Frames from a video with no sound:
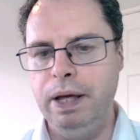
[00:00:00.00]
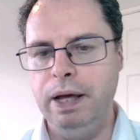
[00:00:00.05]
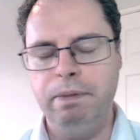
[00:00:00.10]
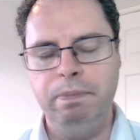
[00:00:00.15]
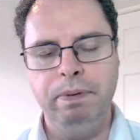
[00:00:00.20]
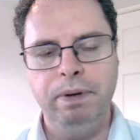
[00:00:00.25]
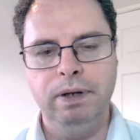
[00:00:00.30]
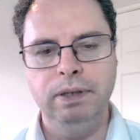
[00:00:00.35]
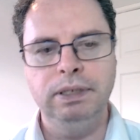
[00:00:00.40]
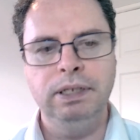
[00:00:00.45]

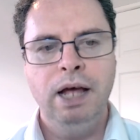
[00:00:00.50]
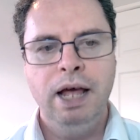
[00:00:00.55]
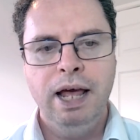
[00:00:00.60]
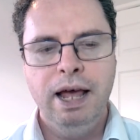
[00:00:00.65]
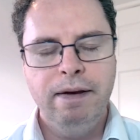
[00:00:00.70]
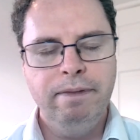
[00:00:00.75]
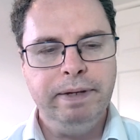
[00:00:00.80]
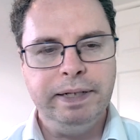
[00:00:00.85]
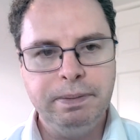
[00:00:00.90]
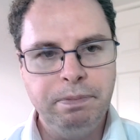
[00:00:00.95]
because
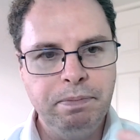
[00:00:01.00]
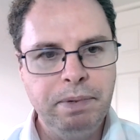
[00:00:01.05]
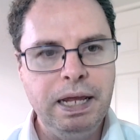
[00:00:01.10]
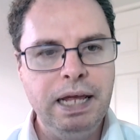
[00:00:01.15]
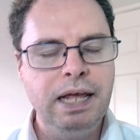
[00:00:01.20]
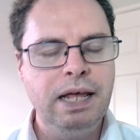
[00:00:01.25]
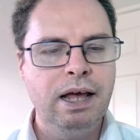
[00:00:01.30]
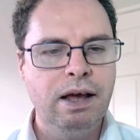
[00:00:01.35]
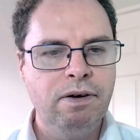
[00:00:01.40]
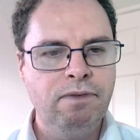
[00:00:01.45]

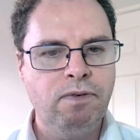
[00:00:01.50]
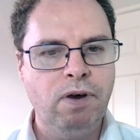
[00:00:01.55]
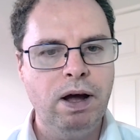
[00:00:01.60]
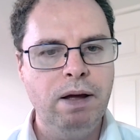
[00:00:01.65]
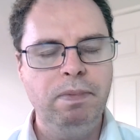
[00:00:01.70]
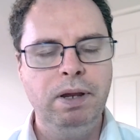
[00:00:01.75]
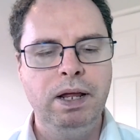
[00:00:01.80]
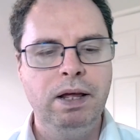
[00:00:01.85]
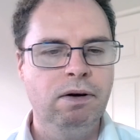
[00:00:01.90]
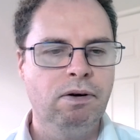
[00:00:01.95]
if I'm
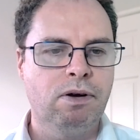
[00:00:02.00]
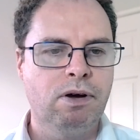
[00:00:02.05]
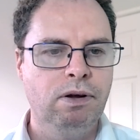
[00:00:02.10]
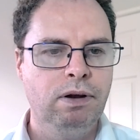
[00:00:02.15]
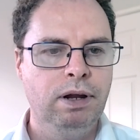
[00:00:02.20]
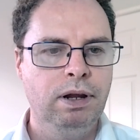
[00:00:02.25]
Leo Cullen,